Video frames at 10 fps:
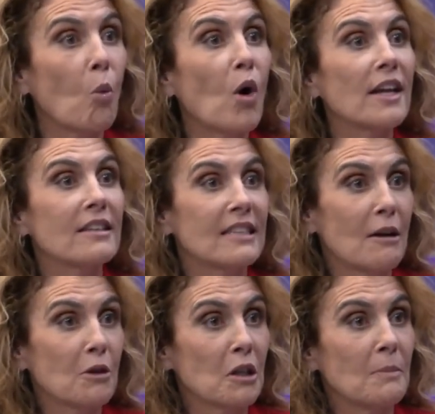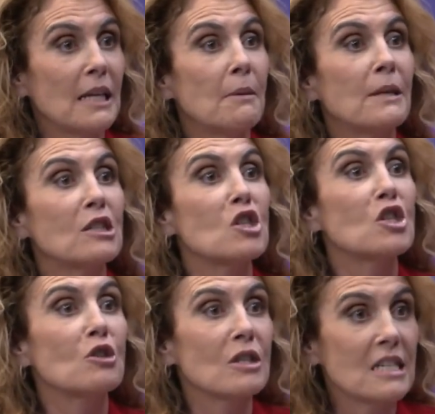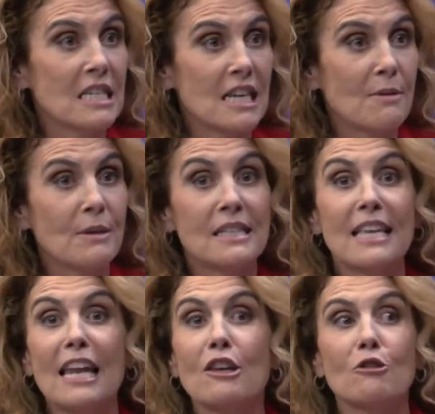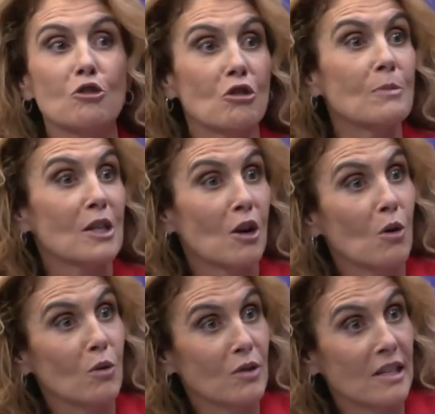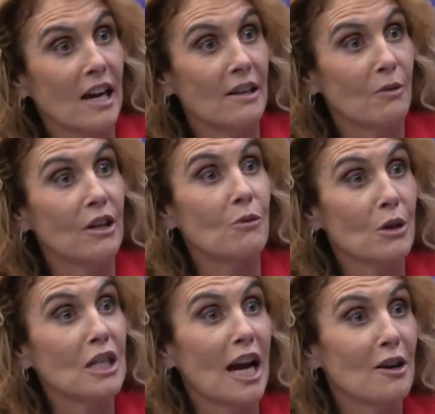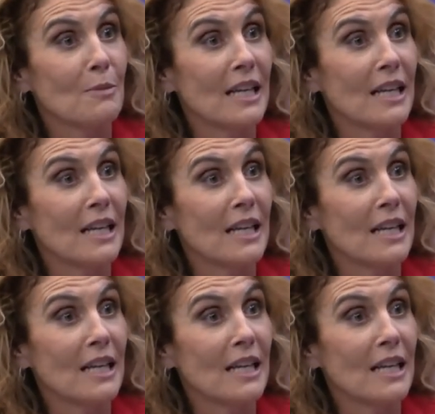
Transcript: What does that really mean? It means certainty. It means getting your dreams and goals done in retirement.